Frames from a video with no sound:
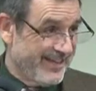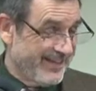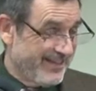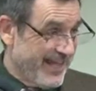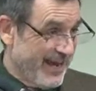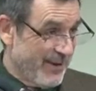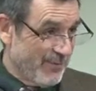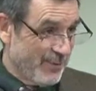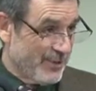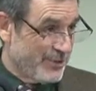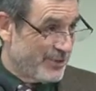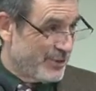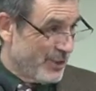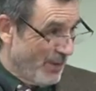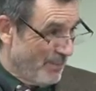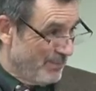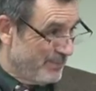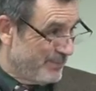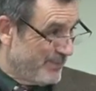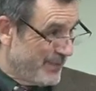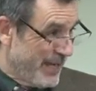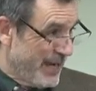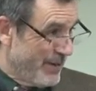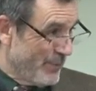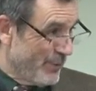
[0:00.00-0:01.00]
They were
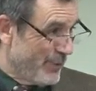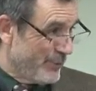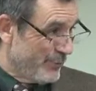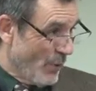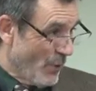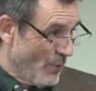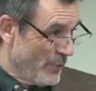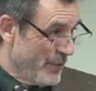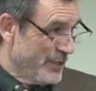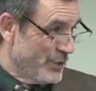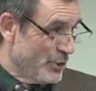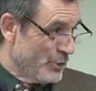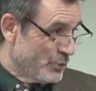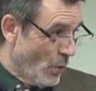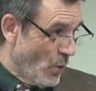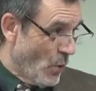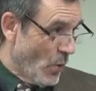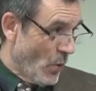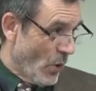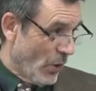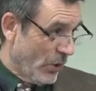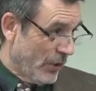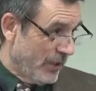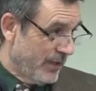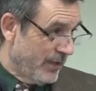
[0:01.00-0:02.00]
jumped, they were thrown in the
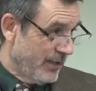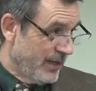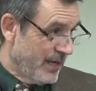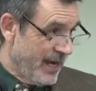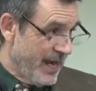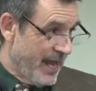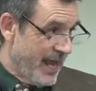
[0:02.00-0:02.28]
door,